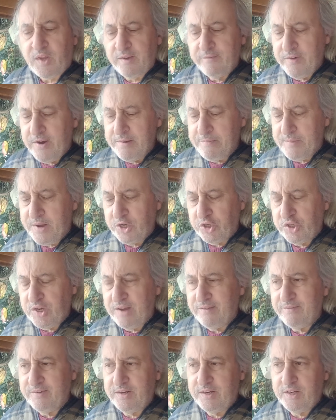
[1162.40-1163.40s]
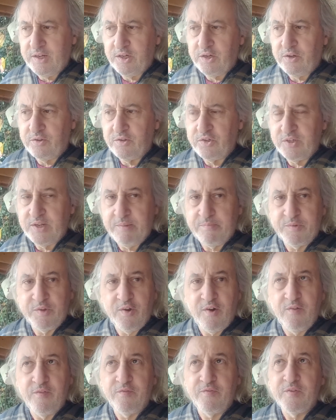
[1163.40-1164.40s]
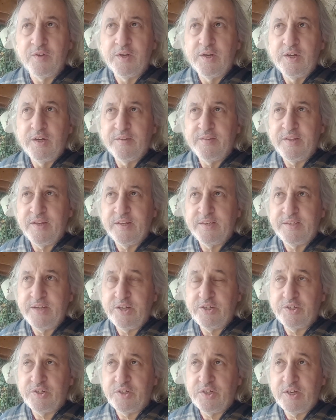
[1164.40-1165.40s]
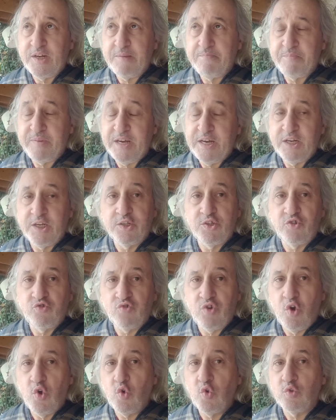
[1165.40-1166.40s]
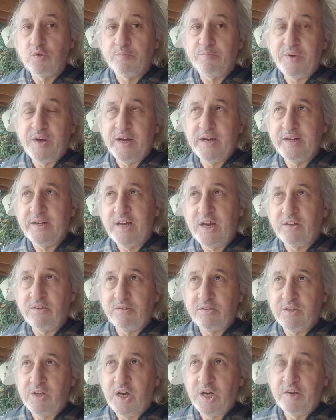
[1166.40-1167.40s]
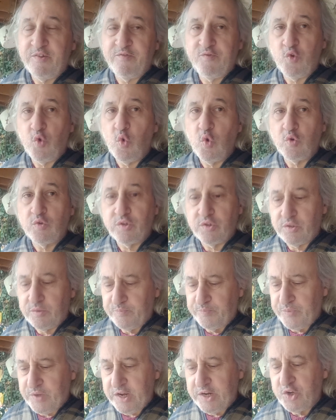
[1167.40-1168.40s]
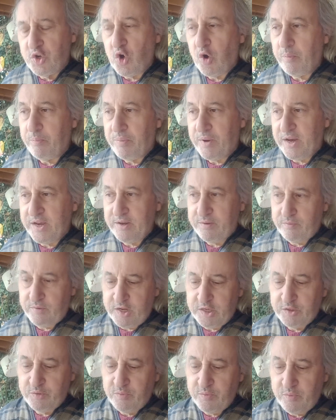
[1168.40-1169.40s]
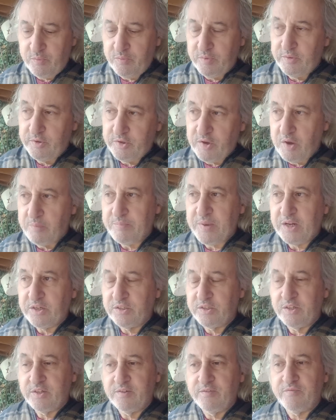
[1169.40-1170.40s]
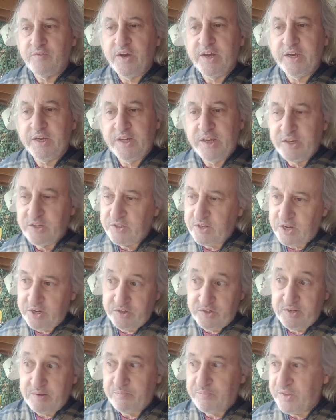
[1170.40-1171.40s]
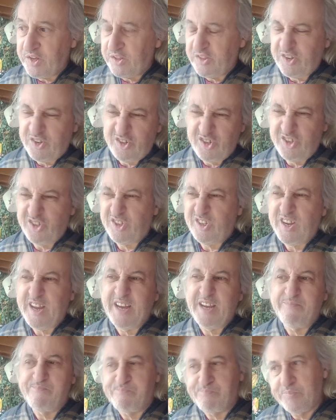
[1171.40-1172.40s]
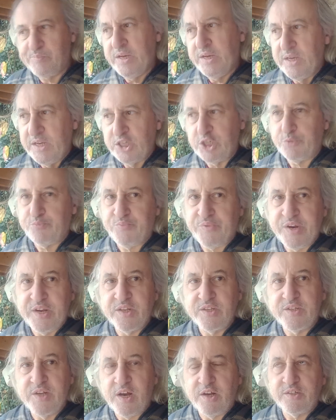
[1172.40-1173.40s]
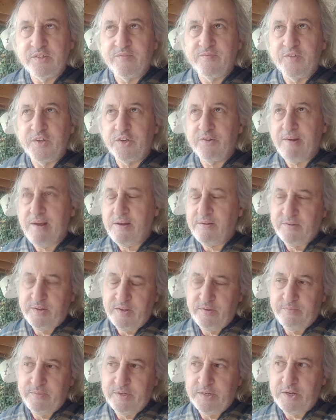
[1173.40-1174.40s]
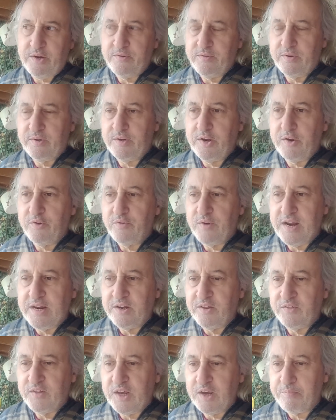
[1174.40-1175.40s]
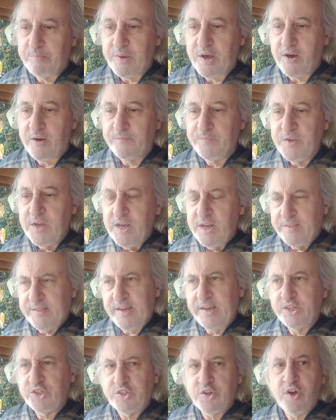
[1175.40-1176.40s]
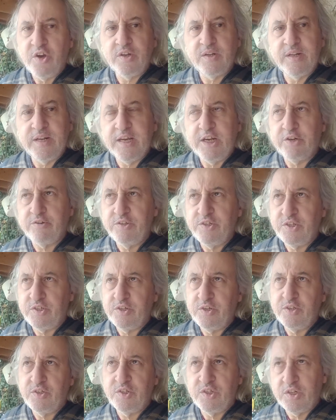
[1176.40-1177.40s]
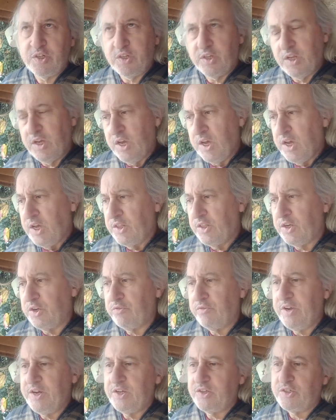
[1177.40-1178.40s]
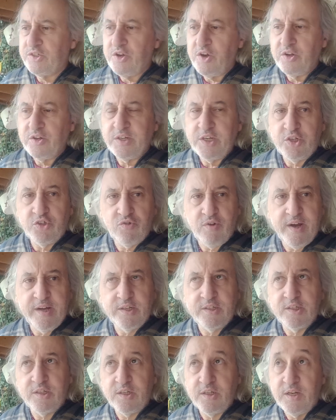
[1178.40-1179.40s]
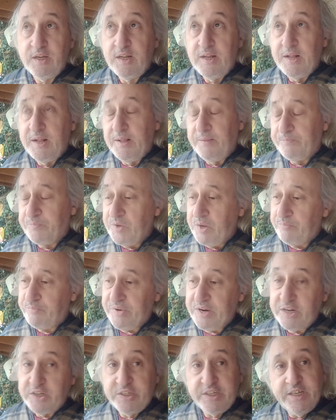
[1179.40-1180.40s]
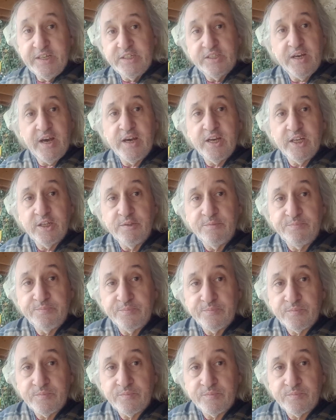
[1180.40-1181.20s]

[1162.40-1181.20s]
very much have a concept of their destiny being controlled by an outside force, and not by, as we're going back to the Vikings, as something that just like springs out of the ground that we don't know anything about. They certainly, Christians and the Greeks, certainly tried to bring detail